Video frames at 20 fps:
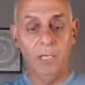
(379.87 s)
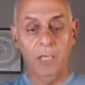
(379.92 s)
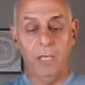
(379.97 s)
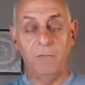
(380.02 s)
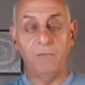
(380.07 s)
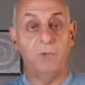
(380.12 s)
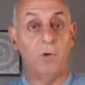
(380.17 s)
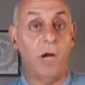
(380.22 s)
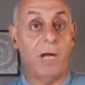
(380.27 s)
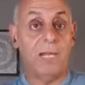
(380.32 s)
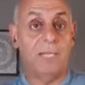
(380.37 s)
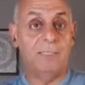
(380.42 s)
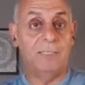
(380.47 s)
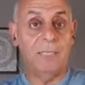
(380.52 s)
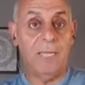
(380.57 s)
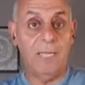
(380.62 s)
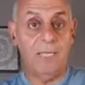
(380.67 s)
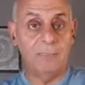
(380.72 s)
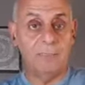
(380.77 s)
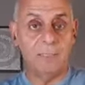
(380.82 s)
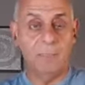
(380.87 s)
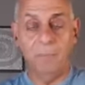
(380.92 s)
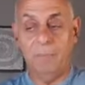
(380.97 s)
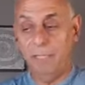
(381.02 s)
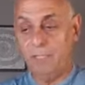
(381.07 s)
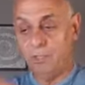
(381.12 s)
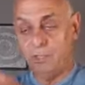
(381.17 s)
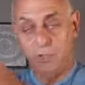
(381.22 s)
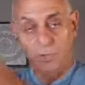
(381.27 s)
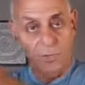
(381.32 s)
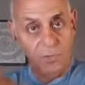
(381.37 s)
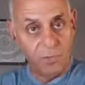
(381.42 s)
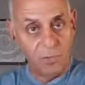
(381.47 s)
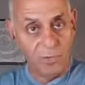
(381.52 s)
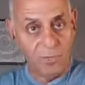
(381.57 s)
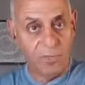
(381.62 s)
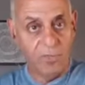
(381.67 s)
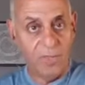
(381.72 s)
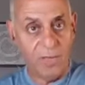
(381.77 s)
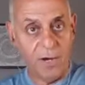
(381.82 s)
If you're on a date, make sure
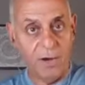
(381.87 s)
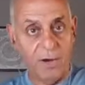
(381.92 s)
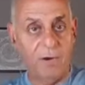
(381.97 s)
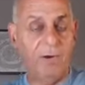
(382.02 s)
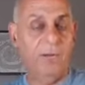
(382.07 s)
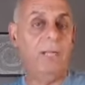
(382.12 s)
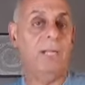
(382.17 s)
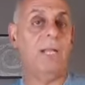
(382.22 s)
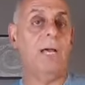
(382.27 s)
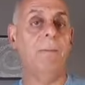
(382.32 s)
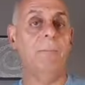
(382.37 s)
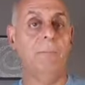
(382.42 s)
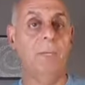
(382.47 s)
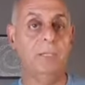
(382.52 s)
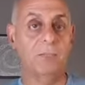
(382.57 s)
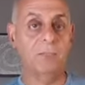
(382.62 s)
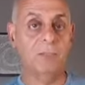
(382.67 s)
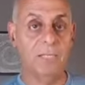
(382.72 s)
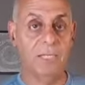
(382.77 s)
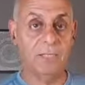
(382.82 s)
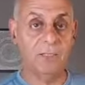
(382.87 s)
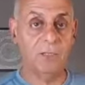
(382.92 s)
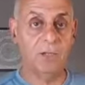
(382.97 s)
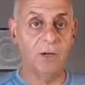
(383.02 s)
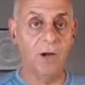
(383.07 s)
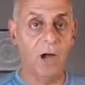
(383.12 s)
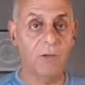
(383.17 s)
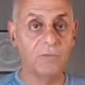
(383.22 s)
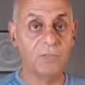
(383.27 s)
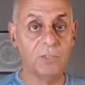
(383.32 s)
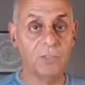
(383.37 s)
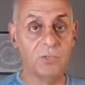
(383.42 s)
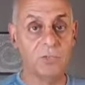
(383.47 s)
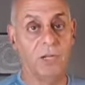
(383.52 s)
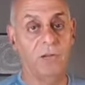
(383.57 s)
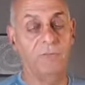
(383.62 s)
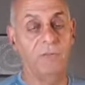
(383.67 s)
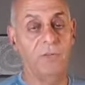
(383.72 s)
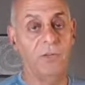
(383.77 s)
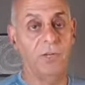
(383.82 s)
you're there and not mentally at the office
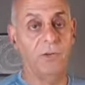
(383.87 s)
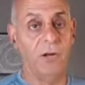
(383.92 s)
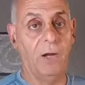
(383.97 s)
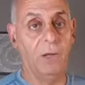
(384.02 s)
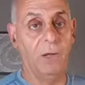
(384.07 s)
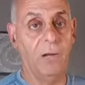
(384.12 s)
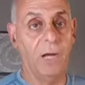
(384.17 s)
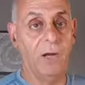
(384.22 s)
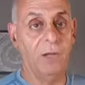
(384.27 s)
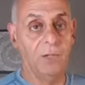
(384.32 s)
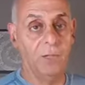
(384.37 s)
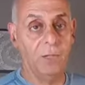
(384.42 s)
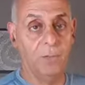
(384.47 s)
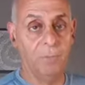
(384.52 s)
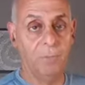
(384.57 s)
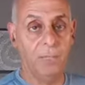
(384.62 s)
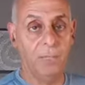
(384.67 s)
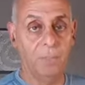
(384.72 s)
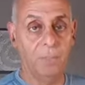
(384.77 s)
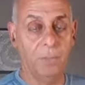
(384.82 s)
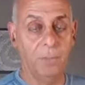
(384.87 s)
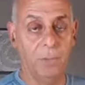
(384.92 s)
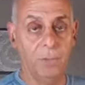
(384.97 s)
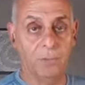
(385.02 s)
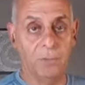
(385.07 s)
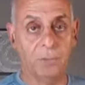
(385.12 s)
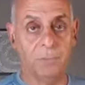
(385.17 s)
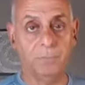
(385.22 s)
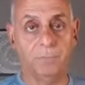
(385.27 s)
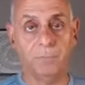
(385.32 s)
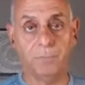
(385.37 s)
trying to figure out how you're going to pay the bills.